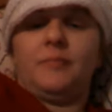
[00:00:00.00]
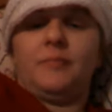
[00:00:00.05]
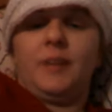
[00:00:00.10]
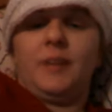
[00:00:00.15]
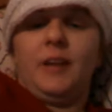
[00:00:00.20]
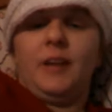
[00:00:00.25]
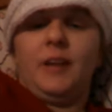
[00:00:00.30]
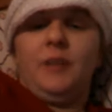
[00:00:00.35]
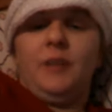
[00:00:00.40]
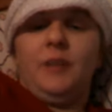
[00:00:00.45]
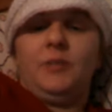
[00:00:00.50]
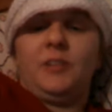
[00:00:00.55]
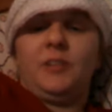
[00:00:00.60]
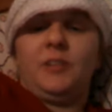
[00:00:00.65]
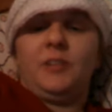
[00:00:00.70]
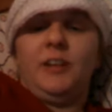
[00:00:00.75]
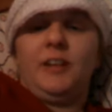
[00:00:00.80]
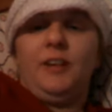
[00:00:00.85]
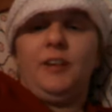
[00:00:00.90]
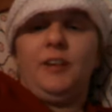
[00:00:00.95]
it was
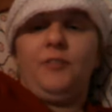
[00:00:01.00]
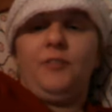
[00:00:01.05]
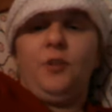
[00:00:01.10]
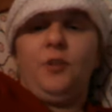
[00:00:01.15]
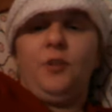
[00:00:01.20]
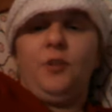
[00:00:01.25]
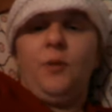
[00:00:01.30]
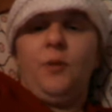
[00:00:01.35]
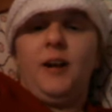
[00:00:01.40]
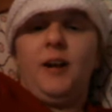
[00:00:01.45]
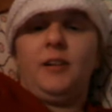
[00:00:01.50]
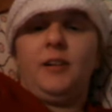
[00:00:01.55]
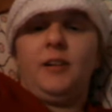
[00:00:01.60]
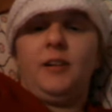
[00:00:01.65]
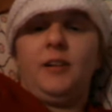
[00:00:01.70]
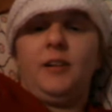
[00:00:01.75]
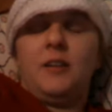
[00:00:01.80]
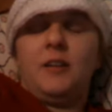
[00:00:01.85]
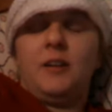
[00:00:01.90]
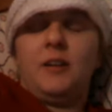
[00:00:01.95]
scary for a while
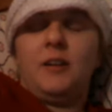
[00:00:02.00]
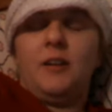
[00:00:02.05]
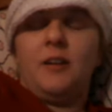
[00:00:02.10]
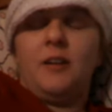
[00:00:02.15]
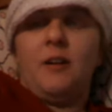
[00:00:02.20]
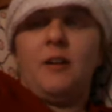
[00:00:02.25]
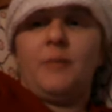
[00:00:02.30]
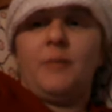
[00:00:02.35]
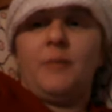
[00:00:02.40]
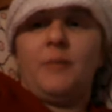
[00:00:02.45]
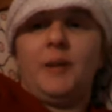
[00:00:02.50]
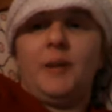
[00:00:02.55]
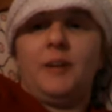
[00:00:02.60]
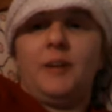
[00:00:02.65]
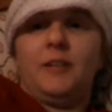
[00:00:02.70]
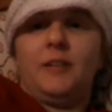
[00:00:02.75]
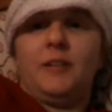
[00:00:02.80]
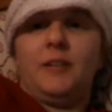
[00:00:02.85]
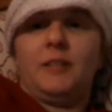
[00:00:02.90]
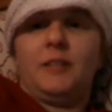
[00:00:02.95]
in the ER
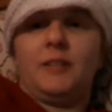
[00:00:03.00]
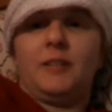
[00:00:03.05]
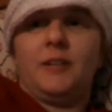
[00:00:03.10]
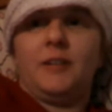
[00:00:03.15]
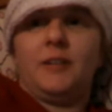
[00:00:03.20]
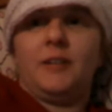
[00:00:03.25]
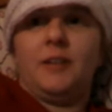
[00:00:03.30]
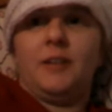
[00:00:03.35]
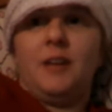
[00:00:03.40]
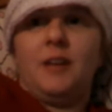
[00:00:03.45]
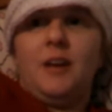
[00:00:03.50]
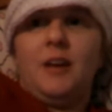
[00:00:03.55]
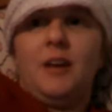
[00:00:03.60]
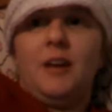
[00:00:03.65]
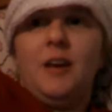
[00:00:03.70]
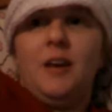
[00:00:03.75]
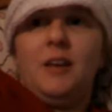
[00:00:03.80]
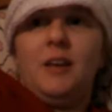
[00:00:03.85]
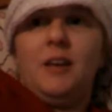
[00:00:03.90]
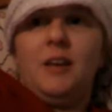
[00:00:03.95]
because
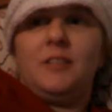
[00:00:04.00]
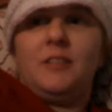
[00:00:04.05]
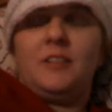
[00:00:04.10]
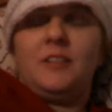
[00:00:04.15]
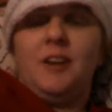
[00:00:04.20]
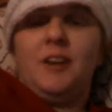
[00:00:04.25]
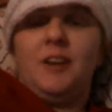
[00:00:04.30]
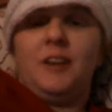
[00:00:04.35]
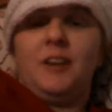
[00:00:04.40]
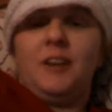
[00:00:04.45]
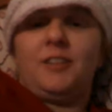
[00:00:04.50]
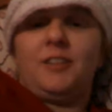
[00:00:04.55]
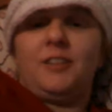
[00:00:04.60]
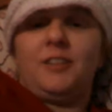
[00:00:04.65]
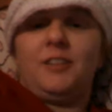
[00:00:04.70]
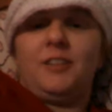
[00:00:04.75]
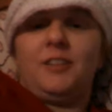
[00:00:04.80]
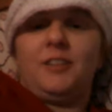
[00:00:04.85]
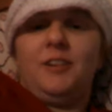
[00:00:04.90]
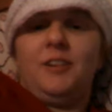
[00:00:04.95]
the
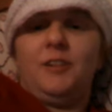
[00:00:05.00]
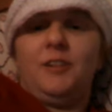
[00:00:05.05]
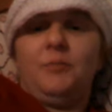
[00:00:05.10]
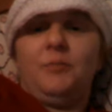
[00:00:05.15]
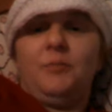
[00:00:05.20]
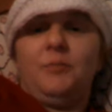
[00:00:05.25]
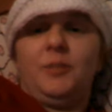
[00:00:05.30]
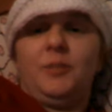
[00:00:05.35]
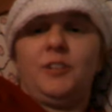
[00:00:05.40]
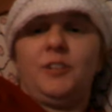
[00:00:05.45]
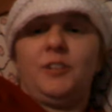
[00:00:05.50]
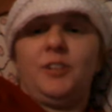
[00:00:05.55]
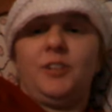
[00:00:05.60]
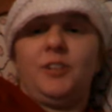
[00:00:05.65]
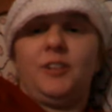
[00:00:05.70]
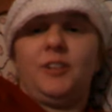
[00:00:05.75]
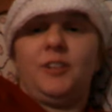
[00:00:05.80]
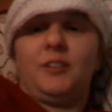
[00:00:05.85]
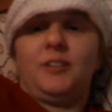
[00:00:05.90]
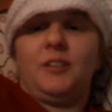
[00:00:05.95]
doctor was
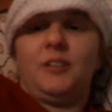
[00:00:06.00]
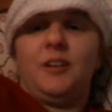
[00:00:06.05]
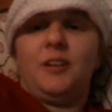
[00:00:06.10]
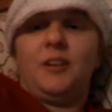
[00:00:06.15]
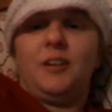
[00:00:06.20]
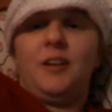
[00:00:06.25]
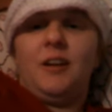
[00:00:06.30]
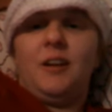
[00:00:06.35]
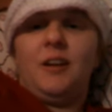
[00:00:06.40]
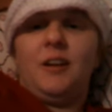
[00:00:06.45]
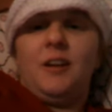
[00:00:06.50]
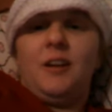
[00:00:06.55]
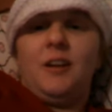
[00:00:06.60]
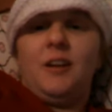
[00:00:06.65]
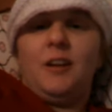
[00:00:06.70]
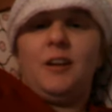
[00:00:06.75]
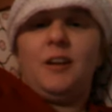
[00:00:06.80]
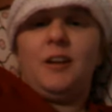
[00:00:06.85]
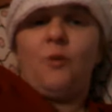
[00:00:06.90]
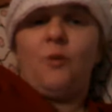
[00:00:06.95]
just
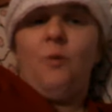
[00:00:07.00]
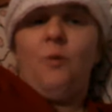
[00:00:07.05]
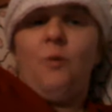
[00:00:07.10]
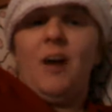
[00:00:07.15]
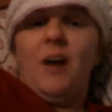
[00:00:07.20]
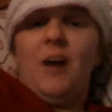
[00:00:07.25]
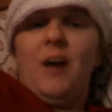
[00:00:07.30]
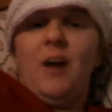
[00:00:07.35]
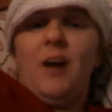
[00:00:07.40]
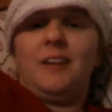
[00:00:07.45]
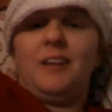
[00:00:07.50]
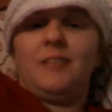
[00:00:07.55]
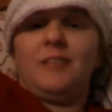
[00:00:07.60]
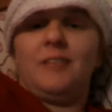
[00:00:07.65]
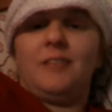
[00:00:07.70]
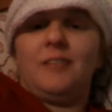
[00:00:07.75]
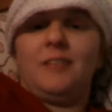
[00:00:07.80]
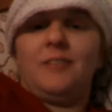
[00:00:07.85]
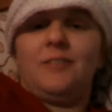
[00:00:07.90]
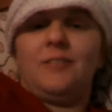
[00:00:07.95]
quiet
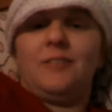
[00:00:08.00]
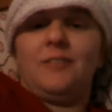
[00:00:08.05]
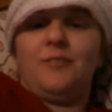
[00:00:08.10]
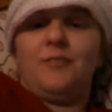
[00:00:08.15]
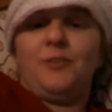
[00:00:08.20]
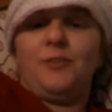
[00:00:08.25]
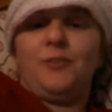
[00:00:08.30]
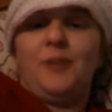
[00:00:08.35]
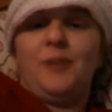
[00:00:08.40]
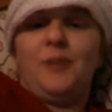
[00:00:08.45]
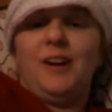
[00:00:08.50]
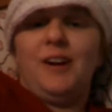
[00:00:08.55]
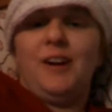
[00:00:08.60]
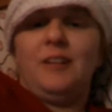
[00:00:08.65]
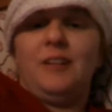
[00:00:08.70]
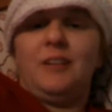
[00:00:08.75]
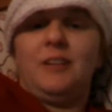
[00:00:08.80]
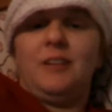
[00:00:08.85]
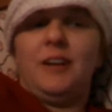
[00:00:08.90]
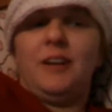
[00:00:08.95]
for a
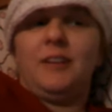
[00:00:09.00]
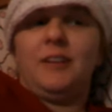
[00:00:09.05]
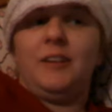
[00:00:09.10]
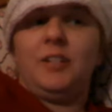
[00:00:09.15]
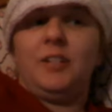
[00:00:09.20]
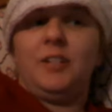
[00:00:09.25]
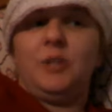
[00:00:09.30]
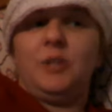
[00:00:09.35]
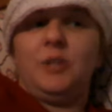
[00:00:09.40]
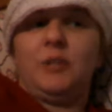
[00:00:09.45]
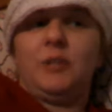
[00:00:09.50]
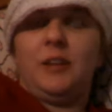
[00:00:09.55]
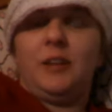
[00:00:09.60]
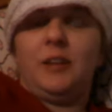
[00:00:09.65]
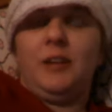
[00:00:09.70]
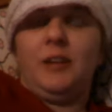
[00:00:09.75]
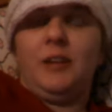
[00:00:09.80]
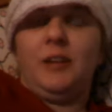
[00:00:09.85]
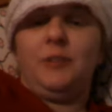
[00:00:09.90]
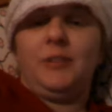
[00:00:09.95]
while, and you could
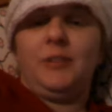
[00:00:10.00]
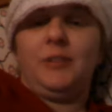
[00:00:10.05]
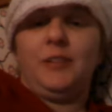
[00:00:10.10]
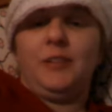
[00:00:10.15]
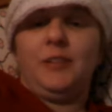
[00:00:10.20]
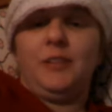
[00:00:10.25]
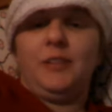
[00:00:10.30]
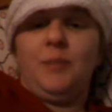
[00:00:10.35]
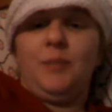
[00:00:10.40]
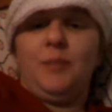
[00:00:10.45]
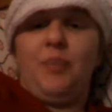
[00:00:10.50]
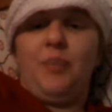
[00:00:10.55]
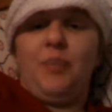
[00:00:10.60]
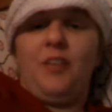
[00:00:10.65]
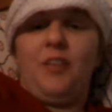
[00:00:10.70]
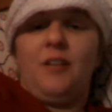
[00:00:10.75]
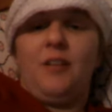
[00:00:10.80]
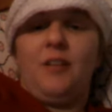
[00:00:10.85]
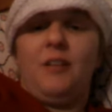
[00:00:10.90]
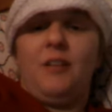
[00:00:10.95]
tell he was in deep
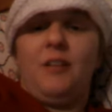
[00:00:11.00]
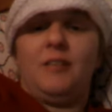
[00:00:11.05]
thought.